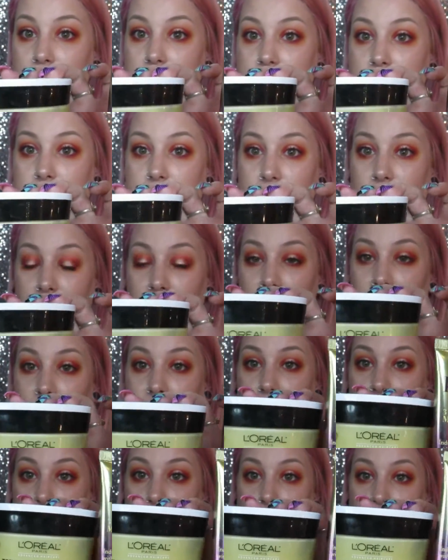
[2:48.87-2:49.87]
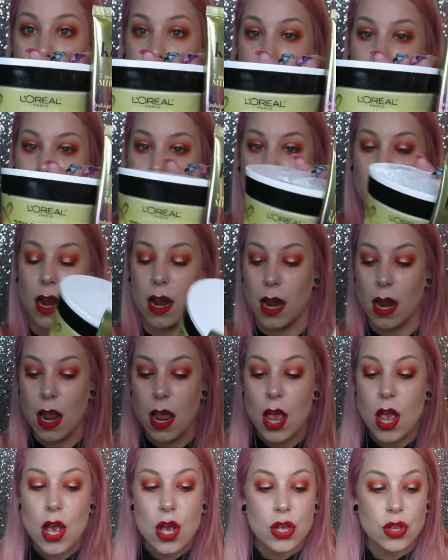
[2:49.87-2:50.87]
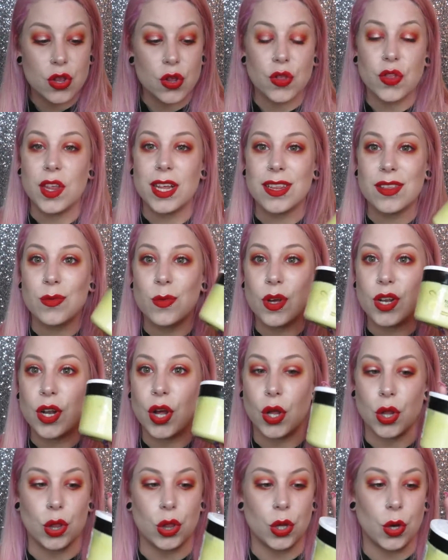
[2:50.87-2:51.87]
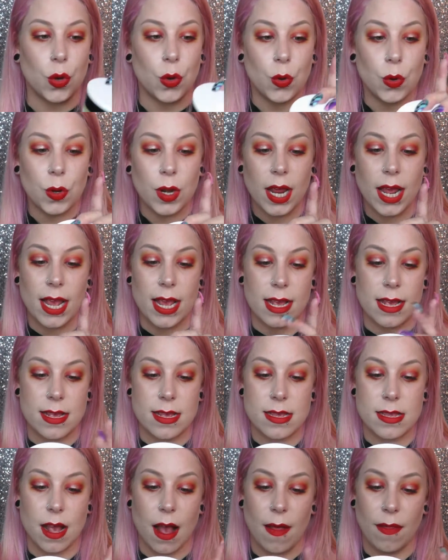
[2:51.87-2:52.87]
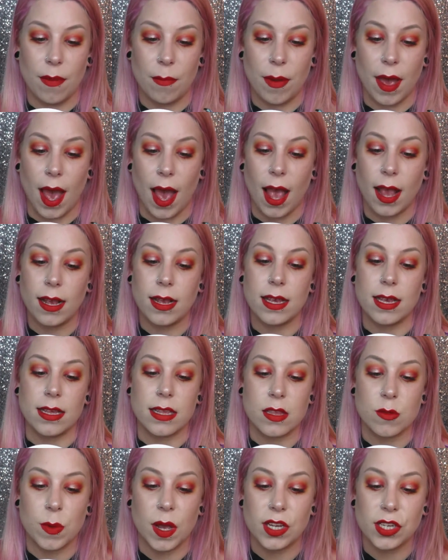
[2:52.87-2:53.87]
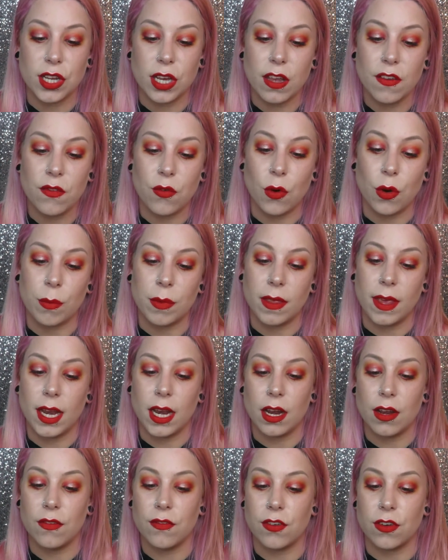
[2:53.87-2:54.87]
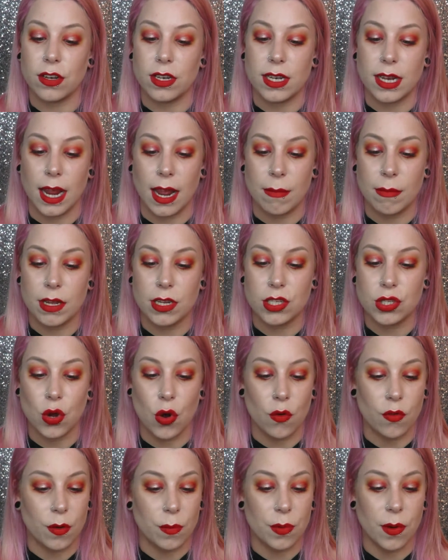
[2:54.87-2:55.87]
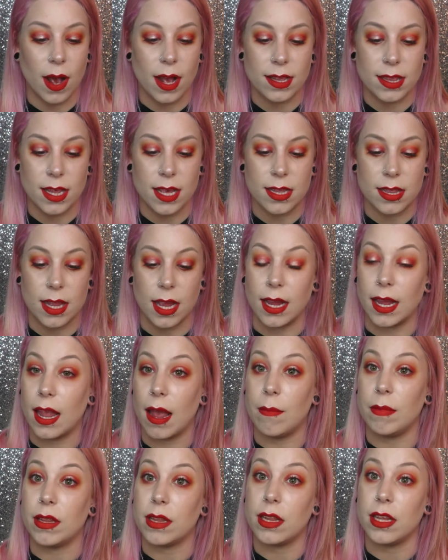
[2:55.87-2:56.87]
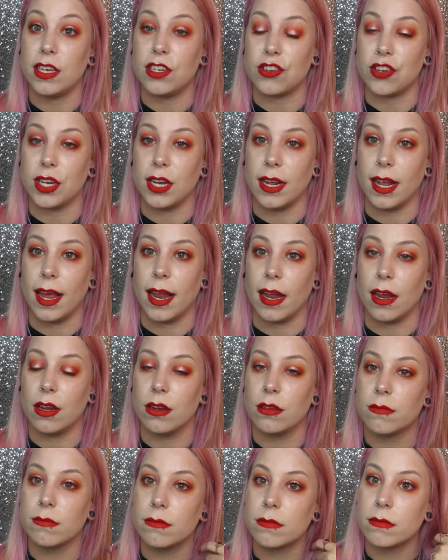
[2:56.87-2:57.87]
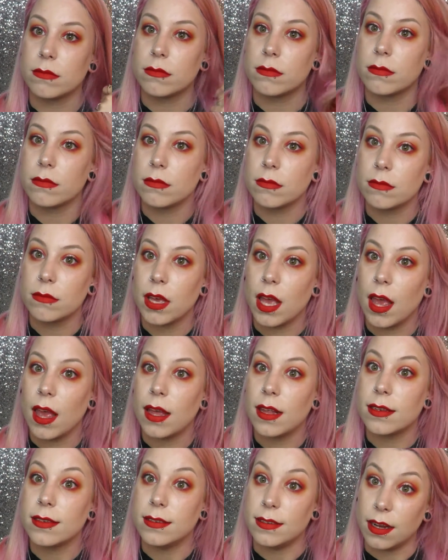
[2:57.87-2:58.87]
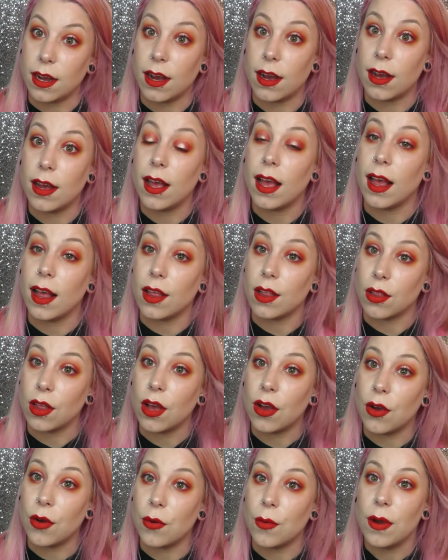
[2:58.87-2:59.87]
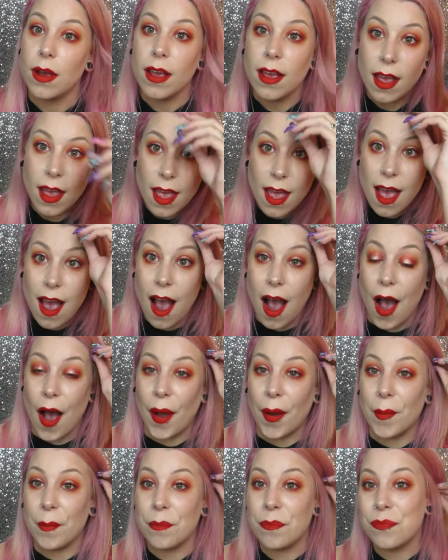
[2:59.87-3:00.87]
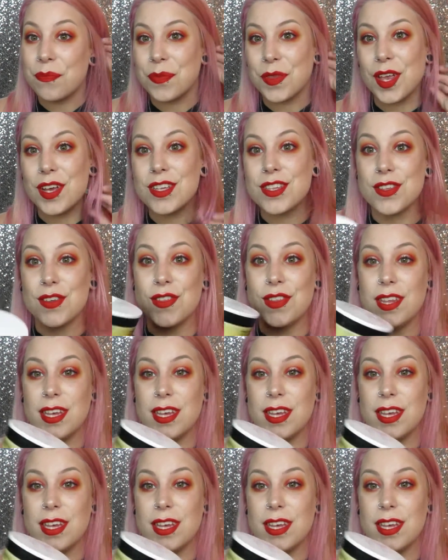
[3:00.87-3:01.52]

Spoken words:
saved my hair. So this one alone is on the back, is specially formulated for damaged, overprocessed, and chemically treated hair. Duh, hello. So